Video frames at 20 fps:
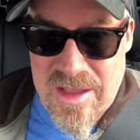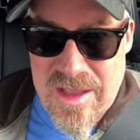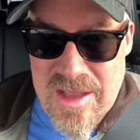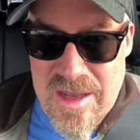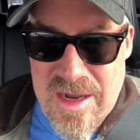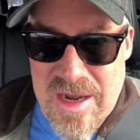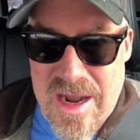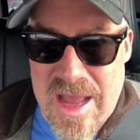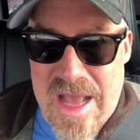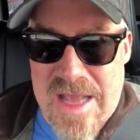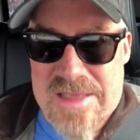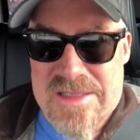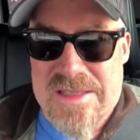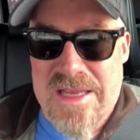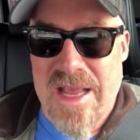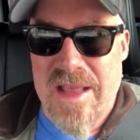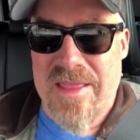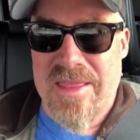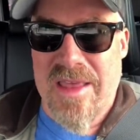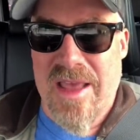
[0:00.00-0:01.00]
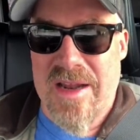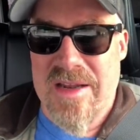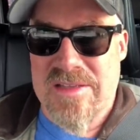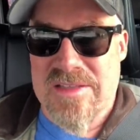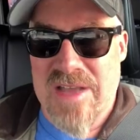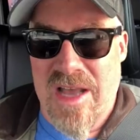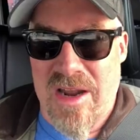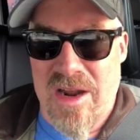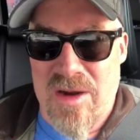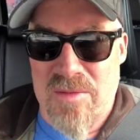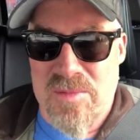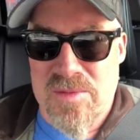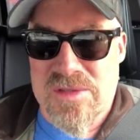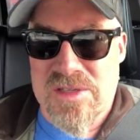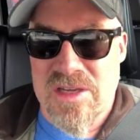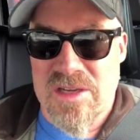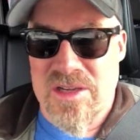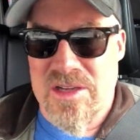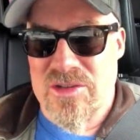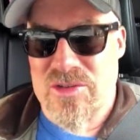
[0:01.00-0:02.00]
in an asset that is
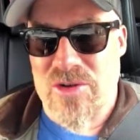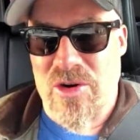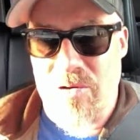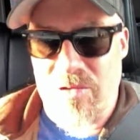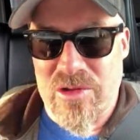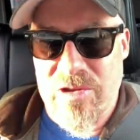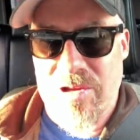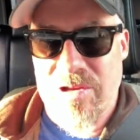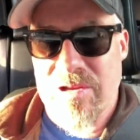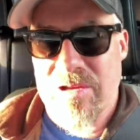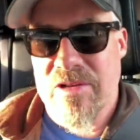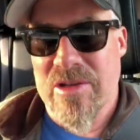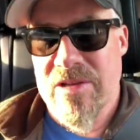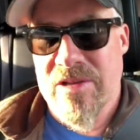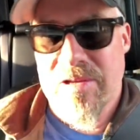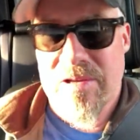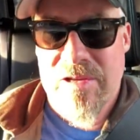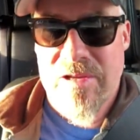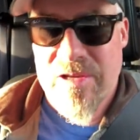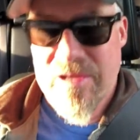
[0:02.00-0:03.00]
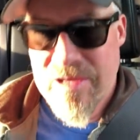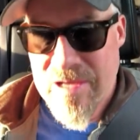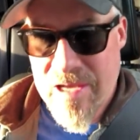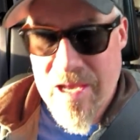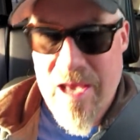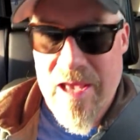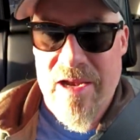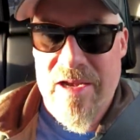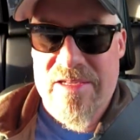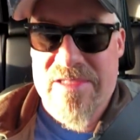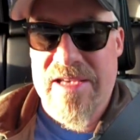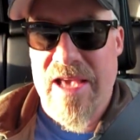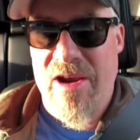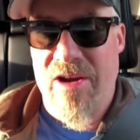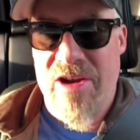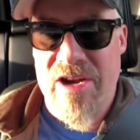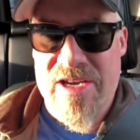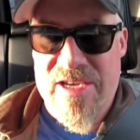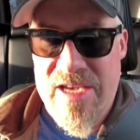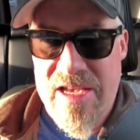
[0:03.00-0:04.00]
100% controlled and is
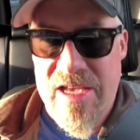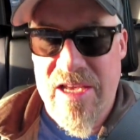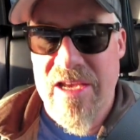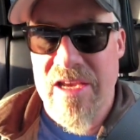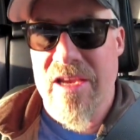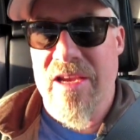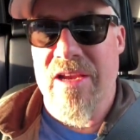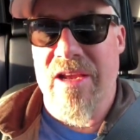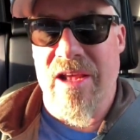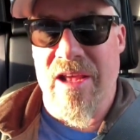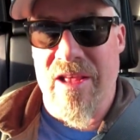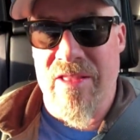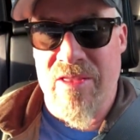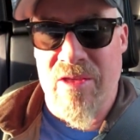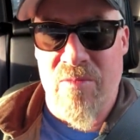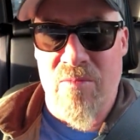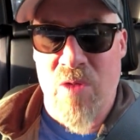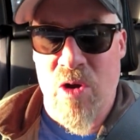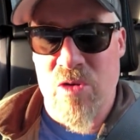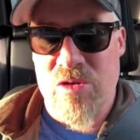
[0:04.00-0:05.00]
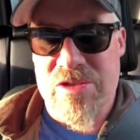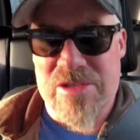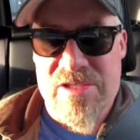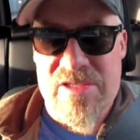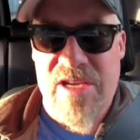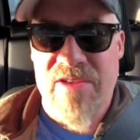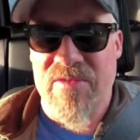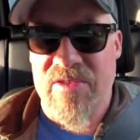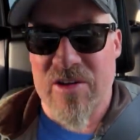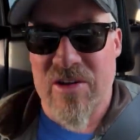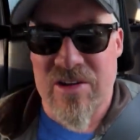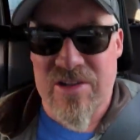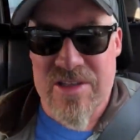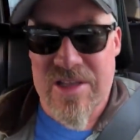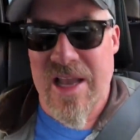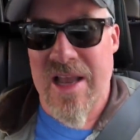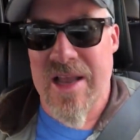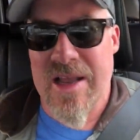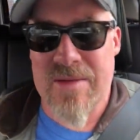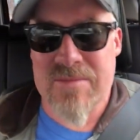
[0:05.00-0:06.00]
guaranteed in the most difficult
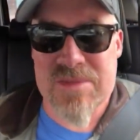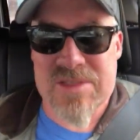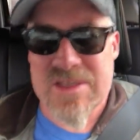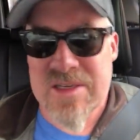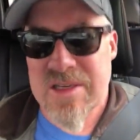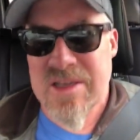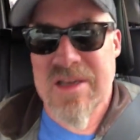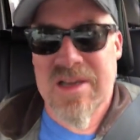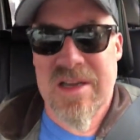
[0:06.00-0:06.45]
times